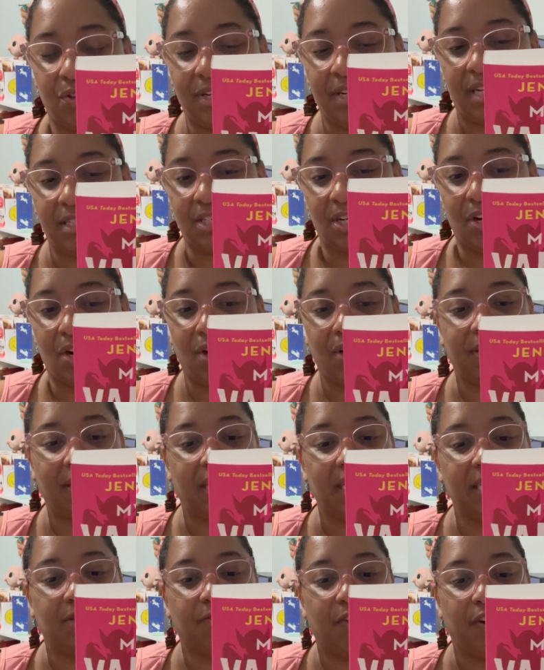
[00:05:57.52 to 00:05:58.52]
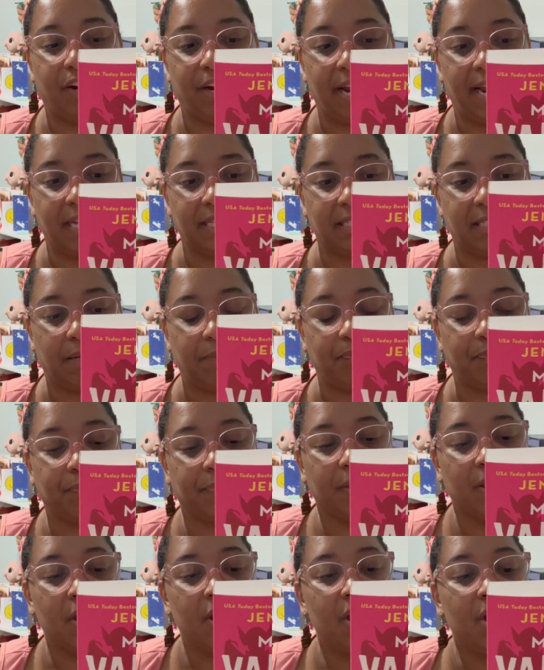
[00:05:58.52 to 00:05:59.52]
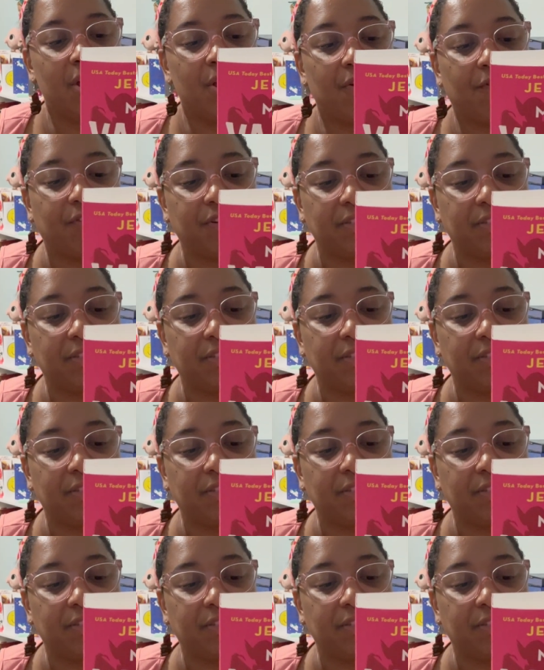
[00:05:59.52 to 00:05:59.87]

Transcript: doesn't hurt that he's very handsome. For